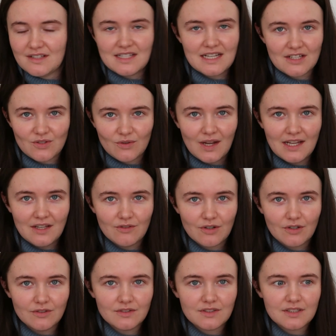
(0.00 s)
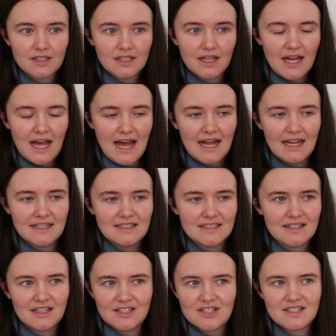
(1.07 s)
6 or 8-year-old. And
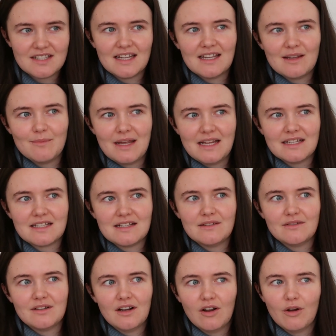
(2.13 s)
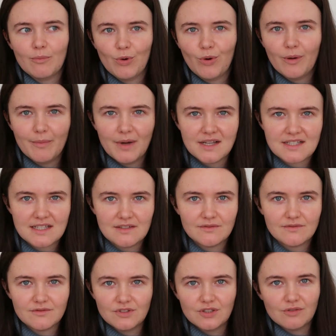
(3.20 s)
I just think it makes it a lot more immersive.
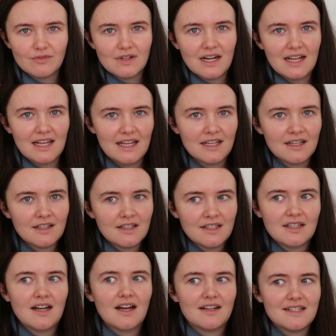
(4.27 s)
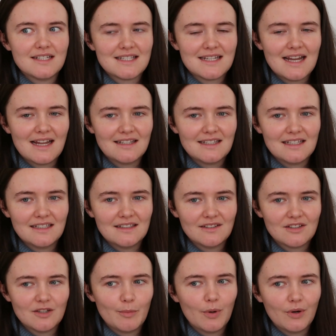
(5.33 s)
You're really understanding
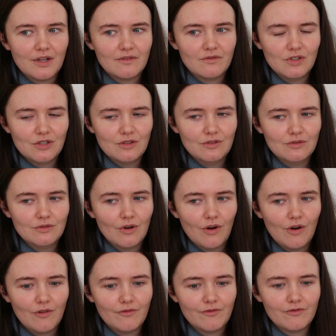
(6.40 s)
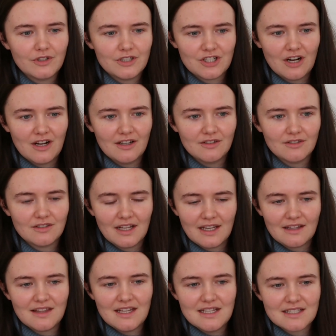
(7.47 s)
the point of view of a child,
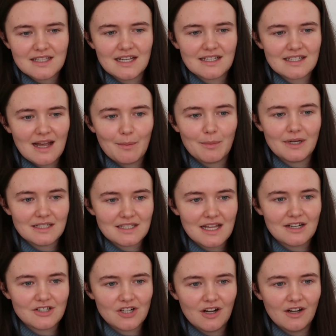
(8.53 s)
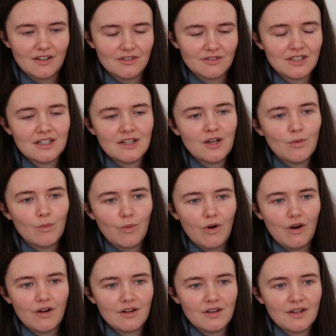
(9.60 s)
like these things happening to that child,
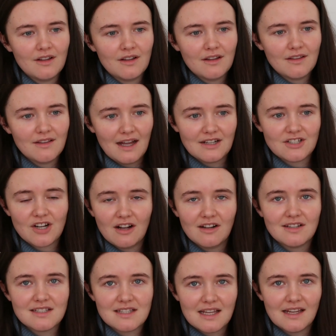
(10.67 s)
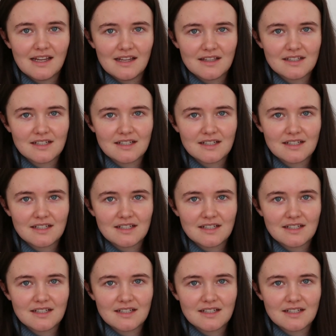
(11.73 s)
what that child is thinking at the